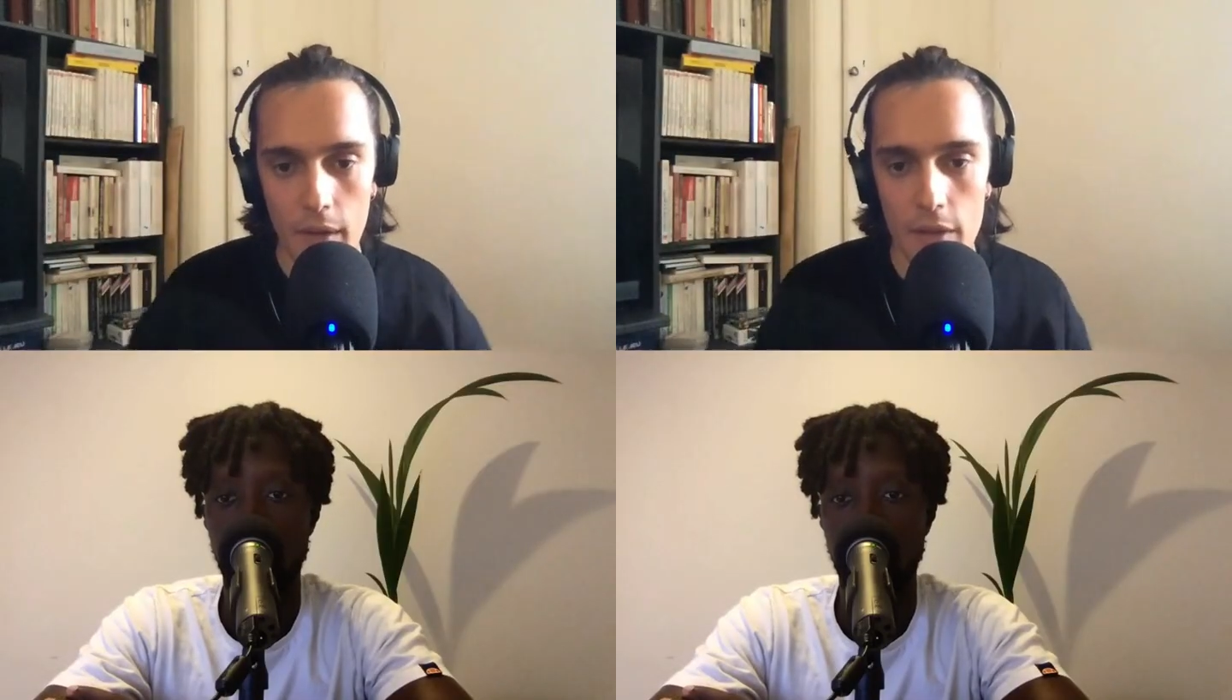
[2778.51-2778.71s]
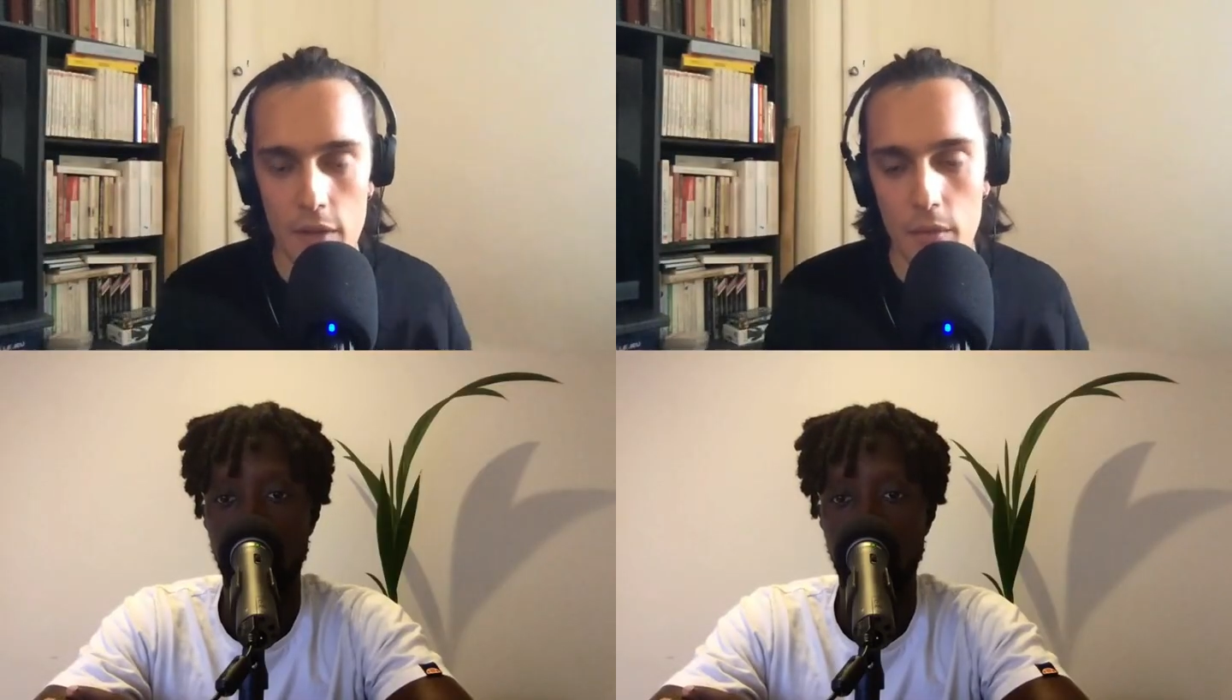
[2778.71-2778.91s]

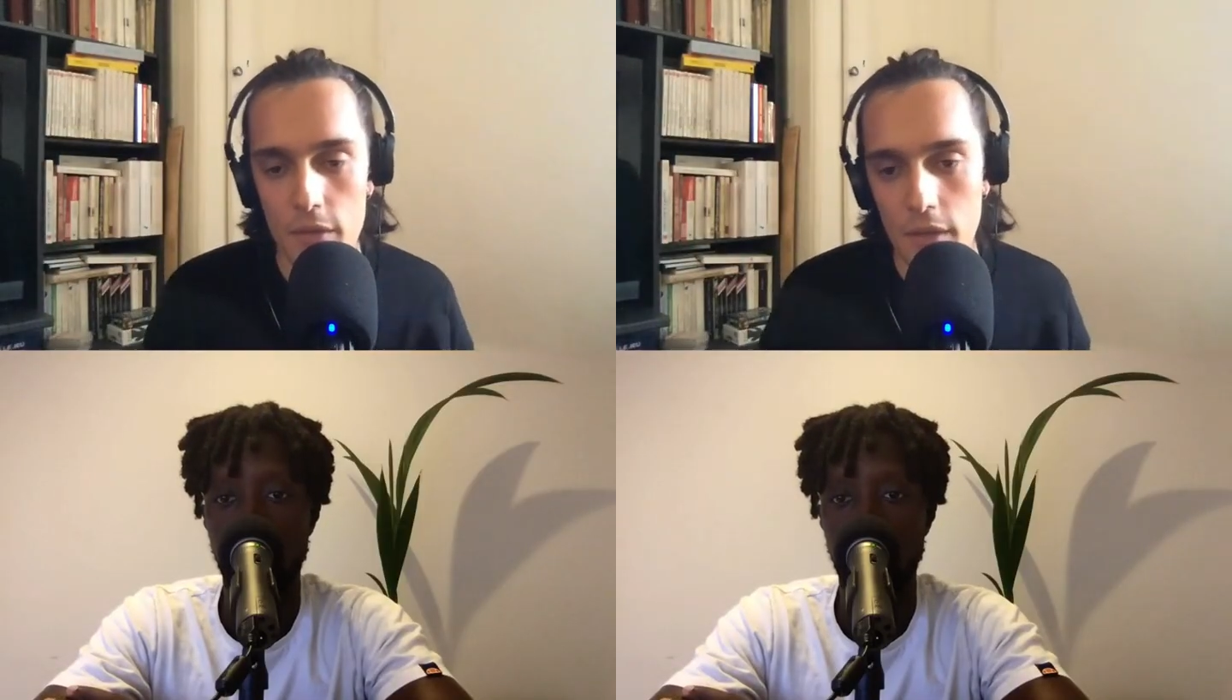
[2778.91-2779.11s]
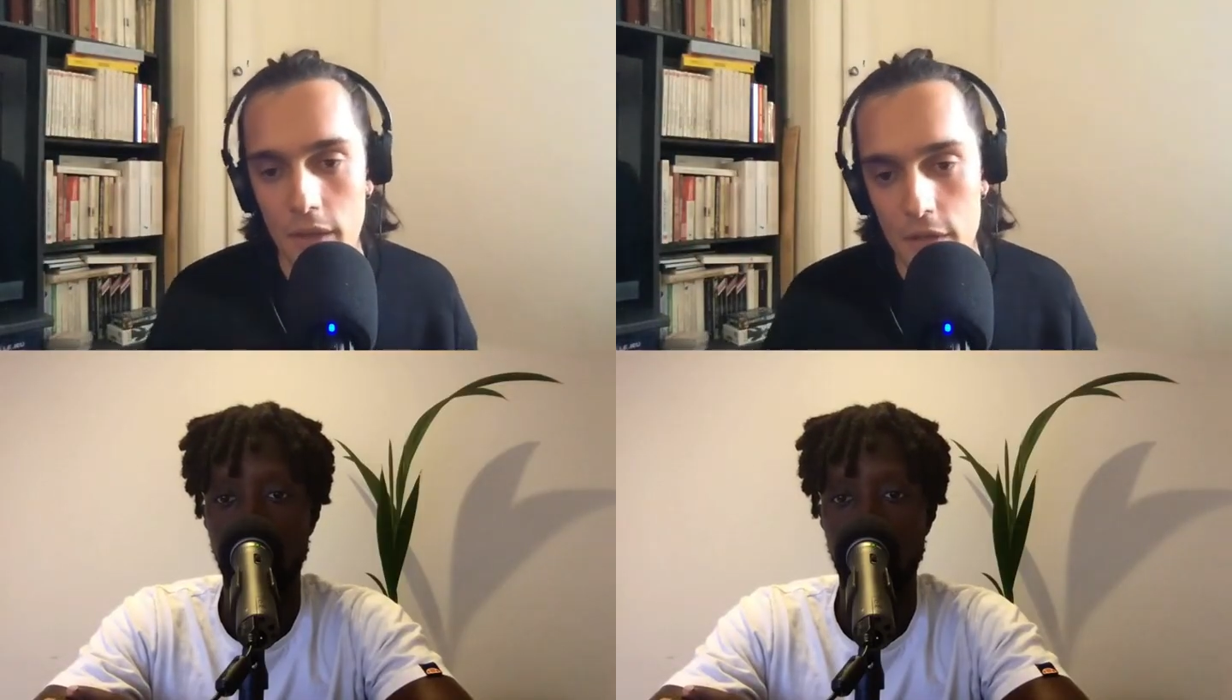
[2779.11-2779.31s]
So I would
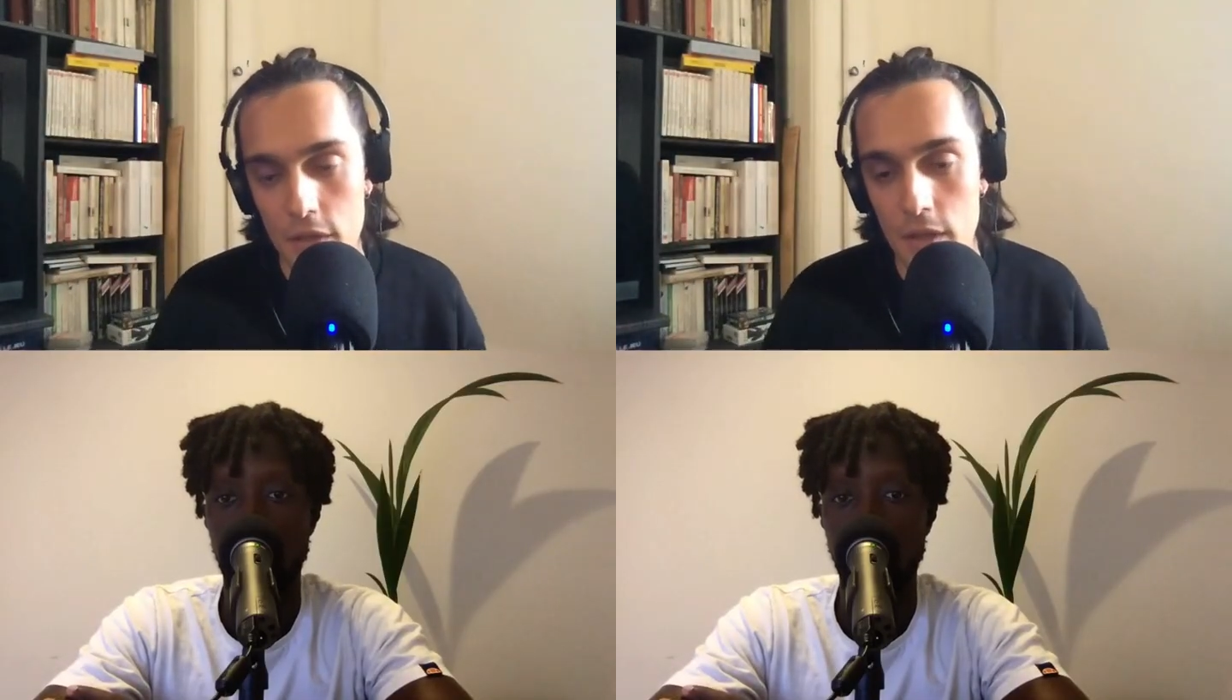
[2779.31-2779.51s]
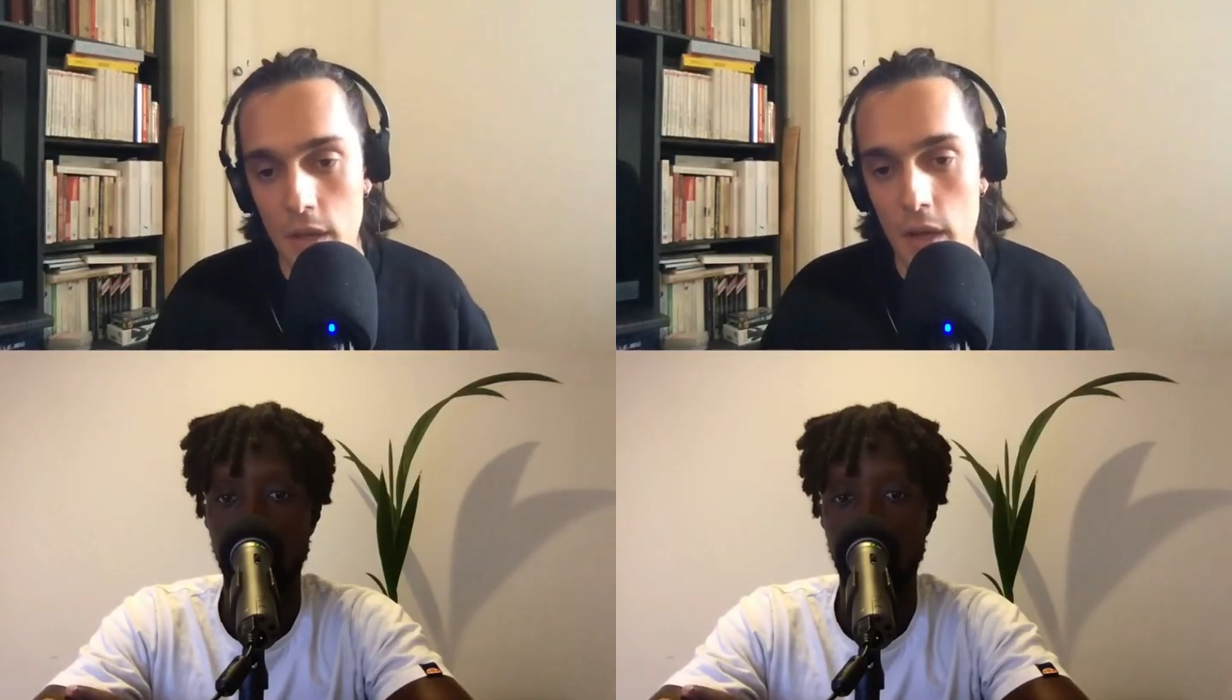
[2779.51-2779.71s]
say
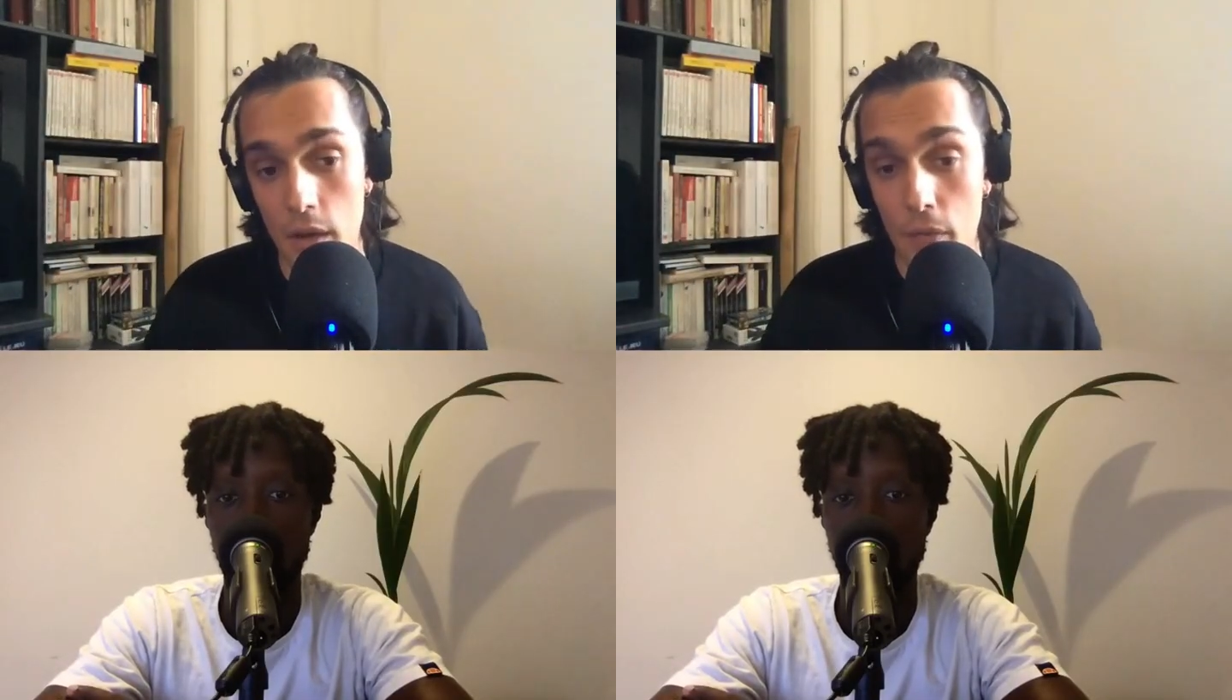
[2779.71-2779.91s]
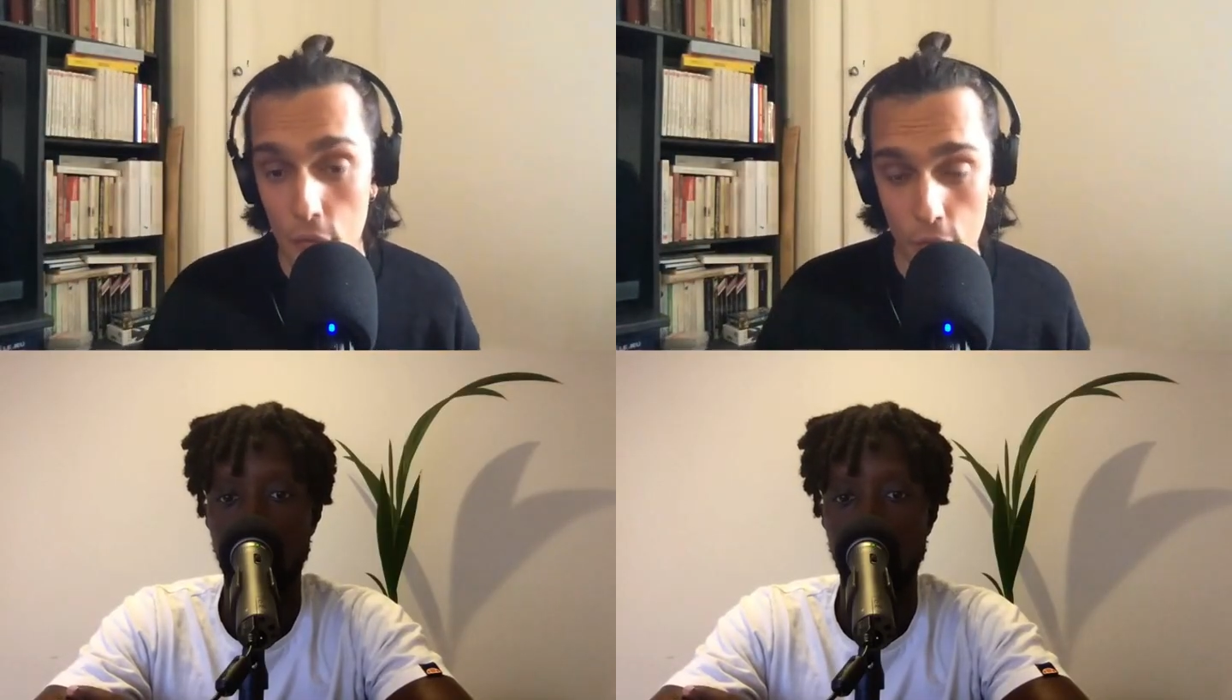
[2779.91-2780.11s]
that's
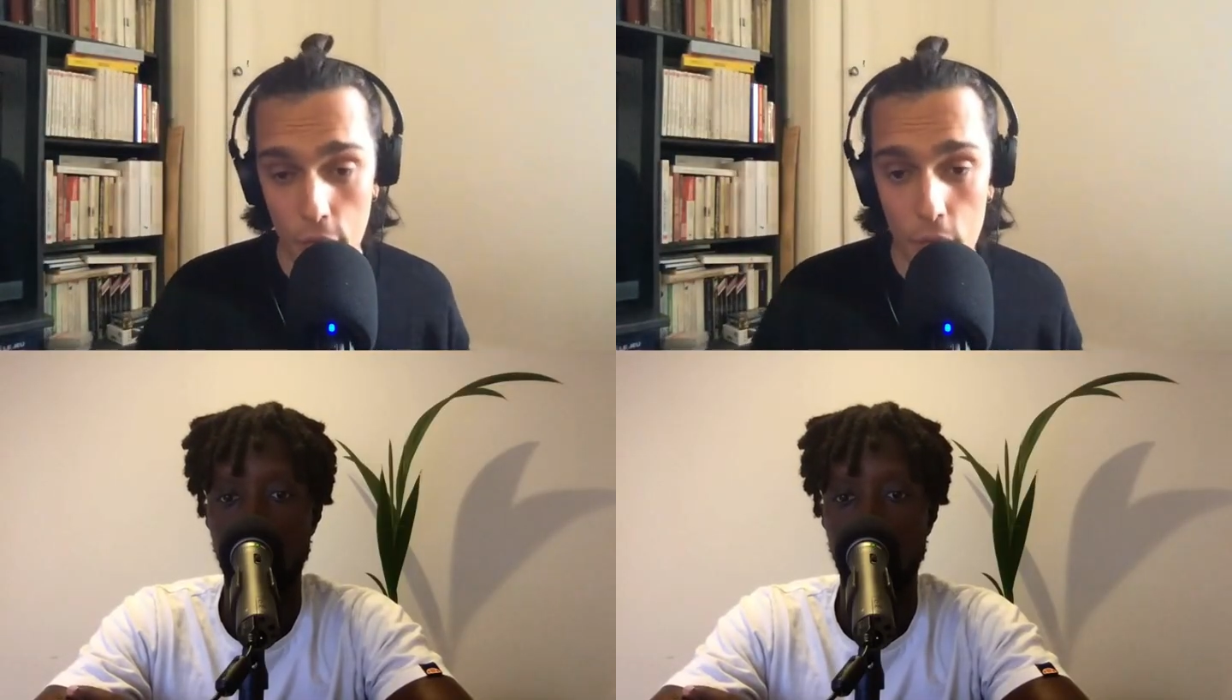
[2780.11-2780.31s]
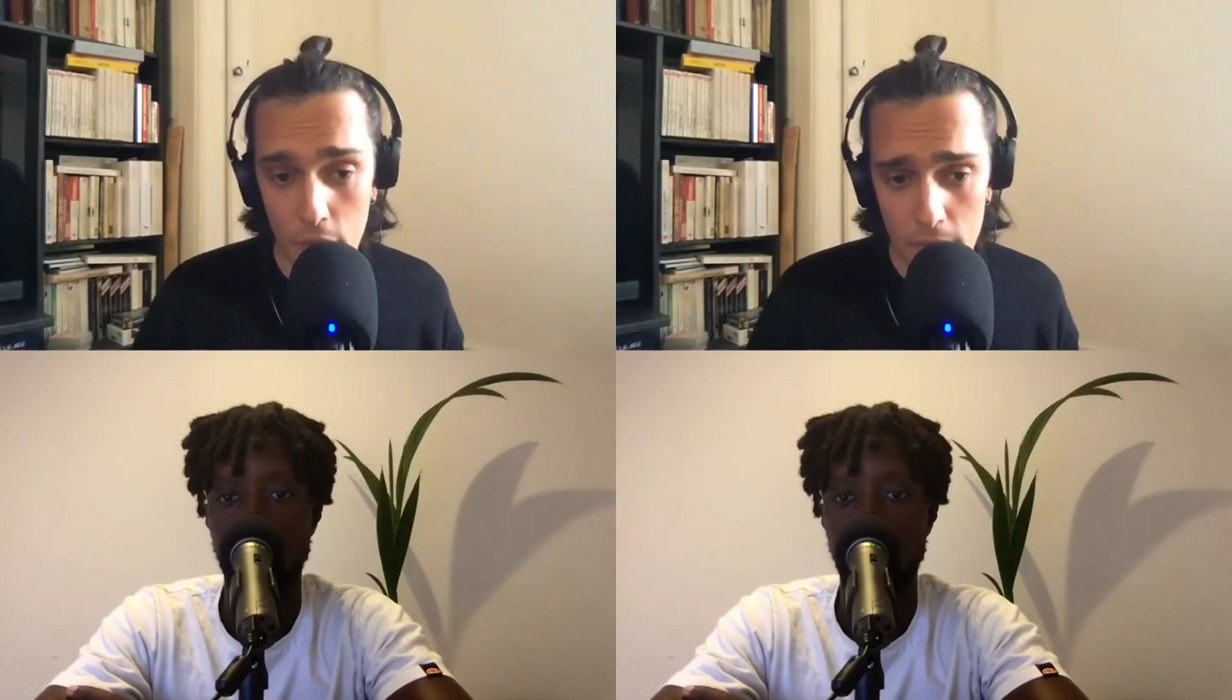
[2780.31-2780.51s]
the
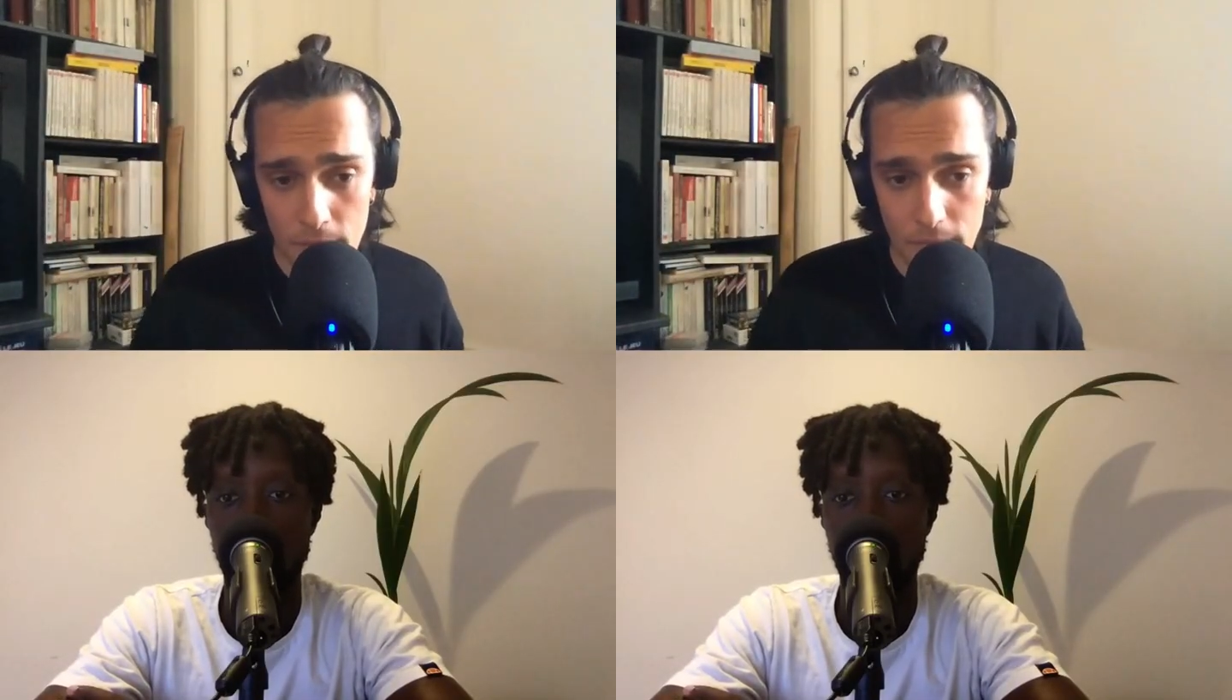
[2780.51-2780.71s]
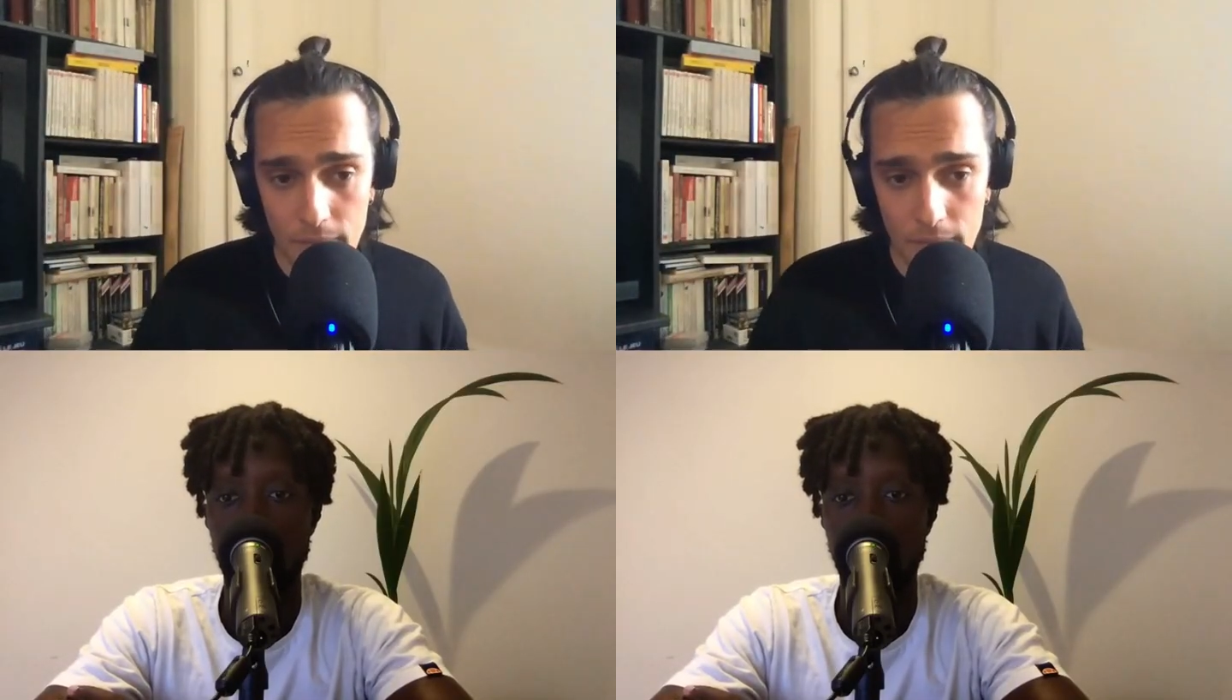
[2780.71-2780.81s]
first one.